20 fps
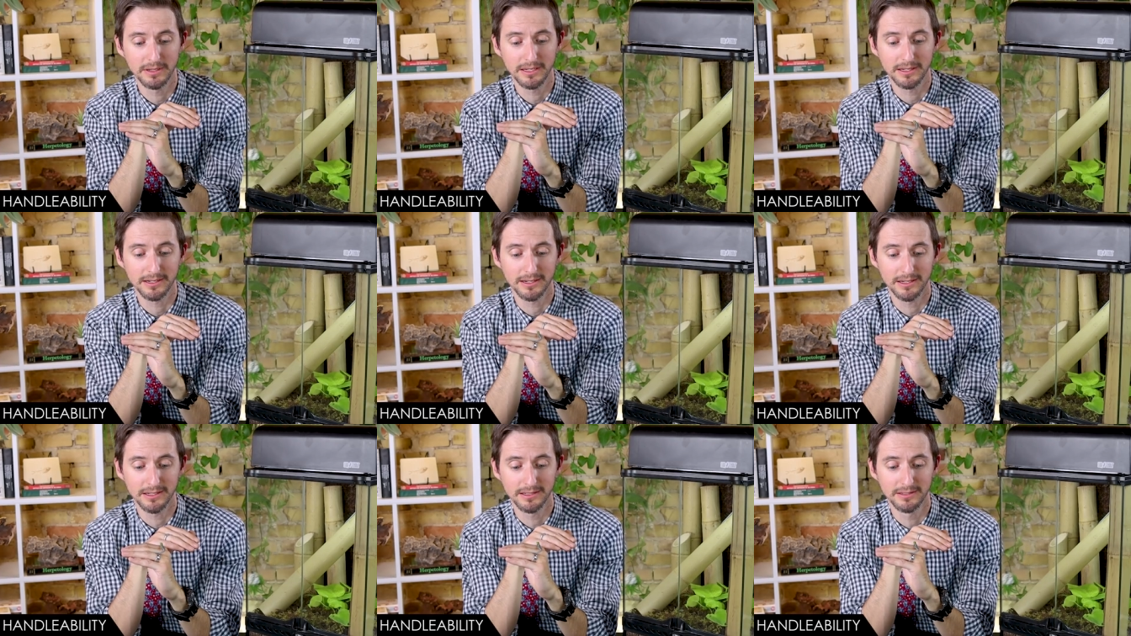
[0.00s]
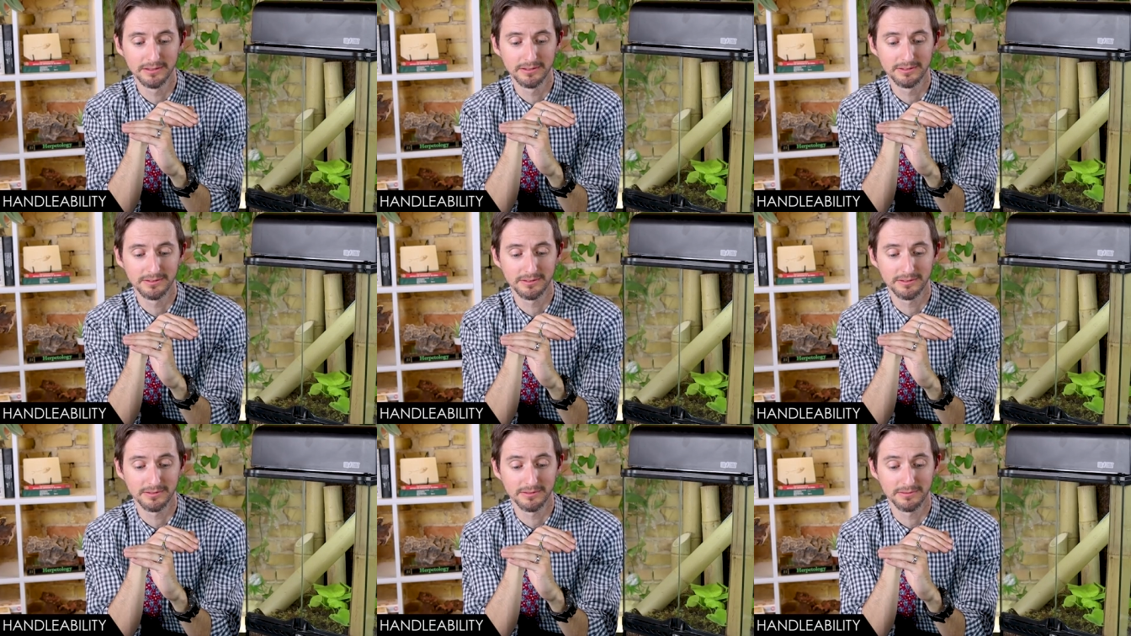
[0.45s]

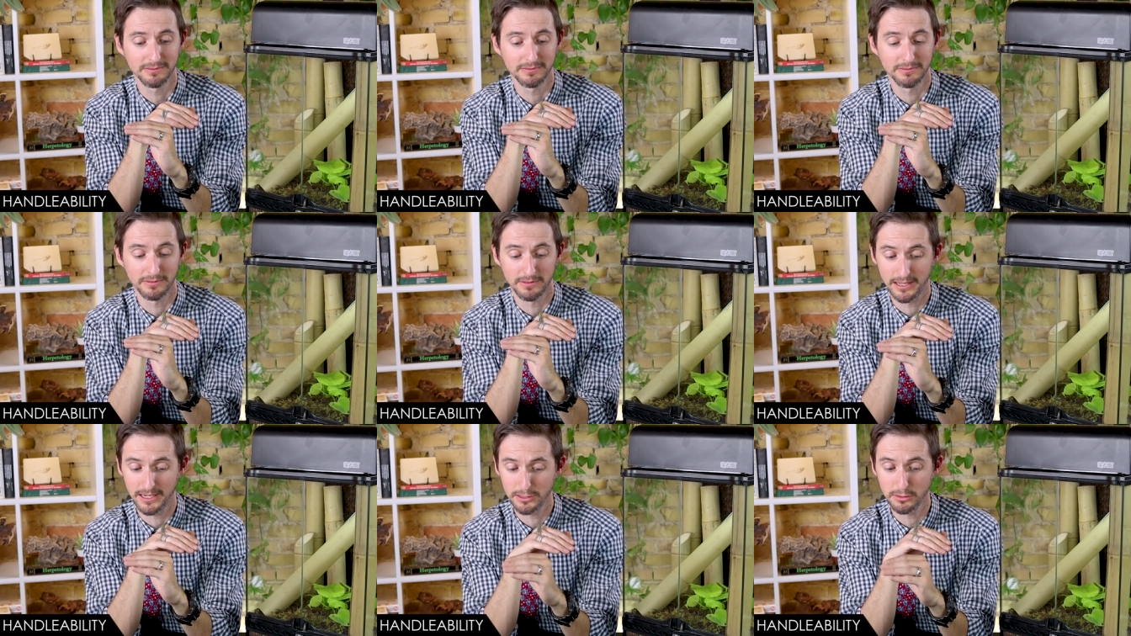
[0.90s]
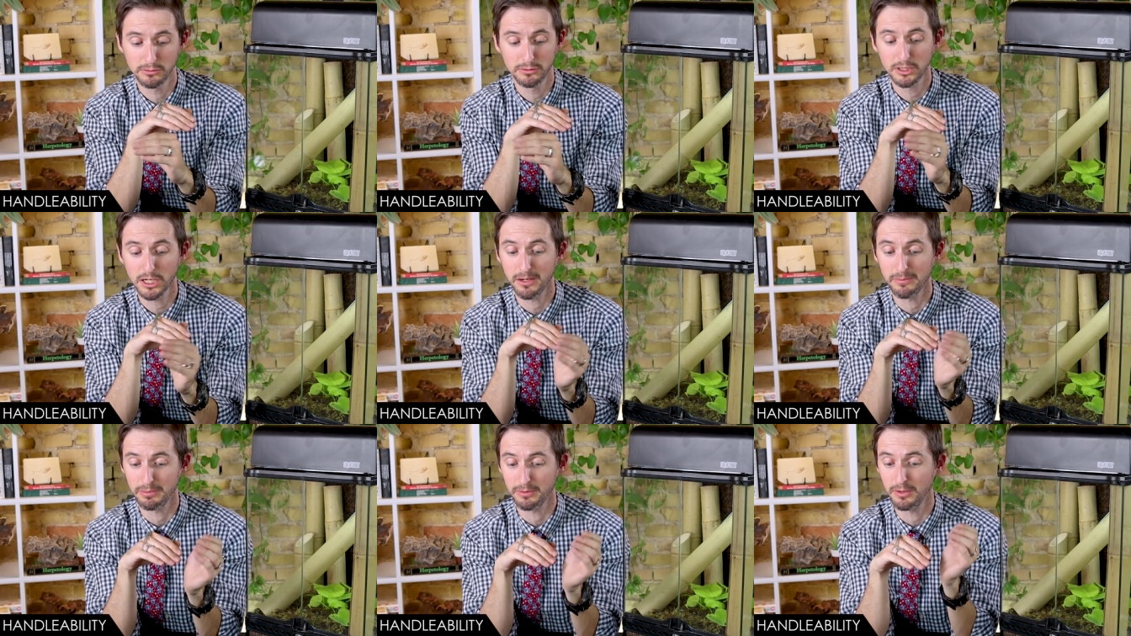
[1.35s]
because they do
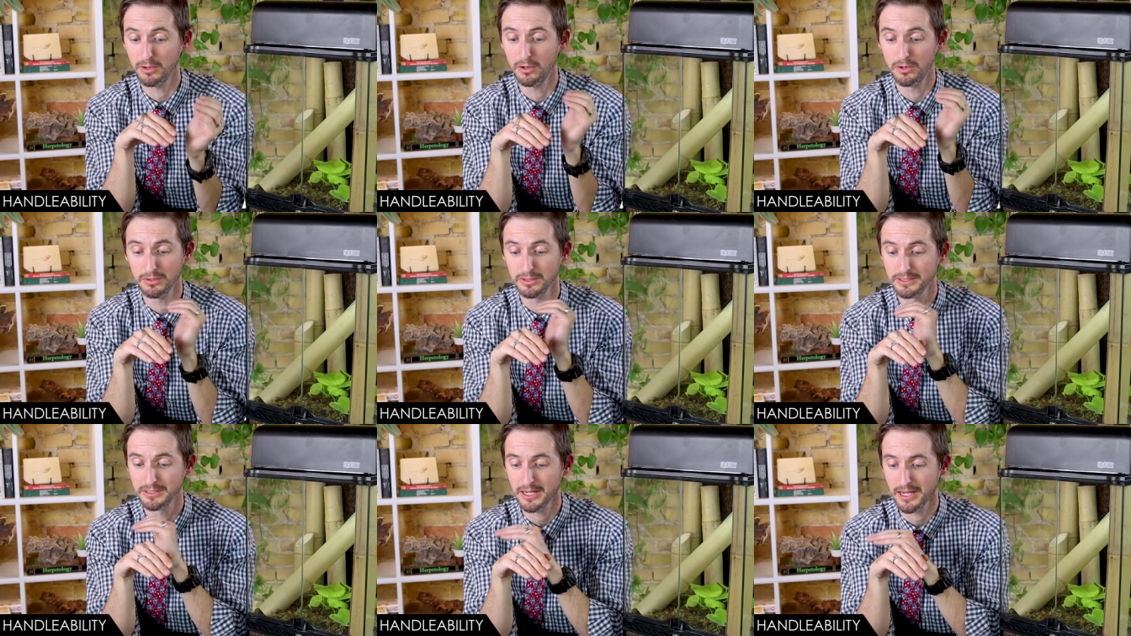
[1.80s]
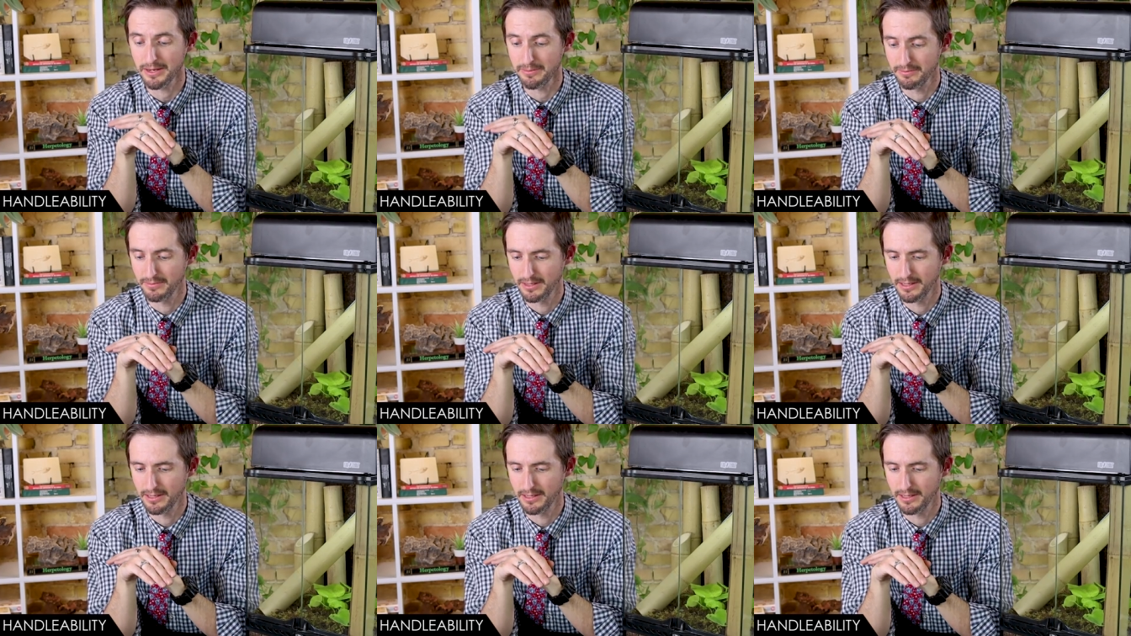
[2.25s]
jump all the time,